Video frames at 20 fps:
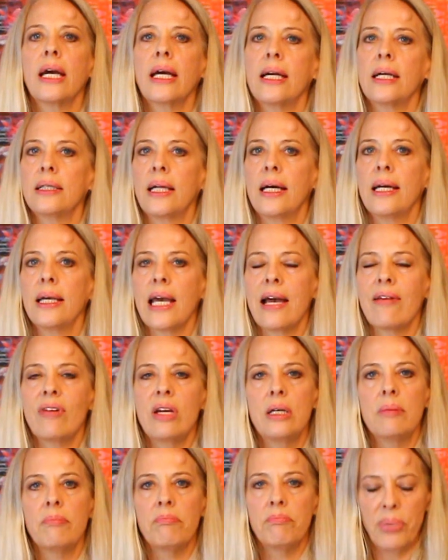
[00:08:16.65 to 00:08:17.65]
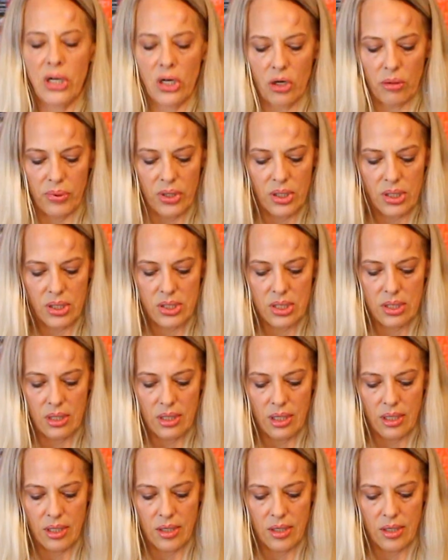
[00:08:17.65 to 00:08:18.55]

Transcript: and I like having bigger books,